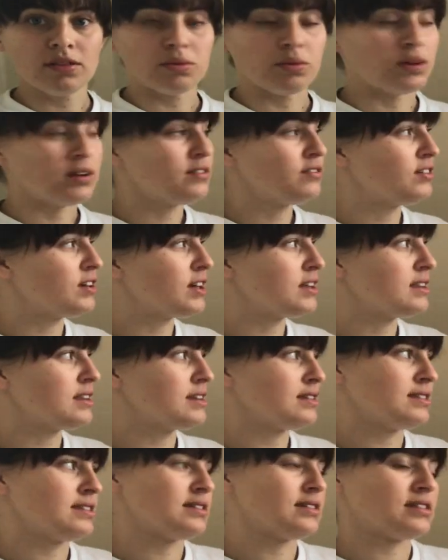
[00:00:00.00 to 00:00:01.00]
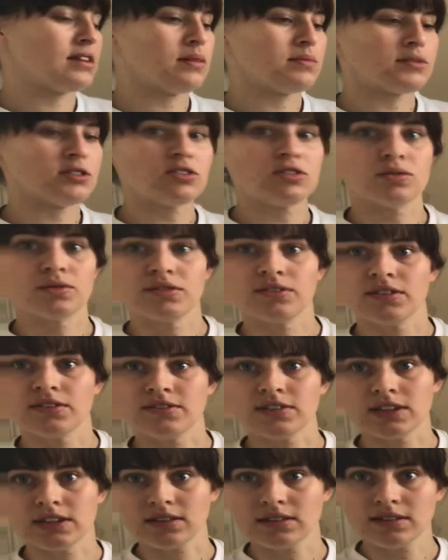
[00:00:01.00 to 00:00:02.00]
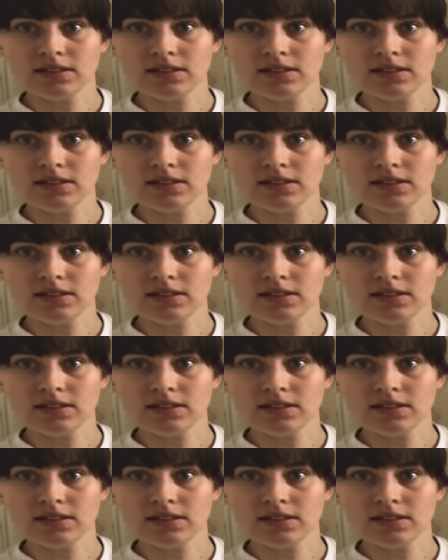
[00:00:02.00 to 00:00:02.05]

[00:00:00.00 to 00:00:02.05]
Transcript: 1/5 is the same as 3/15.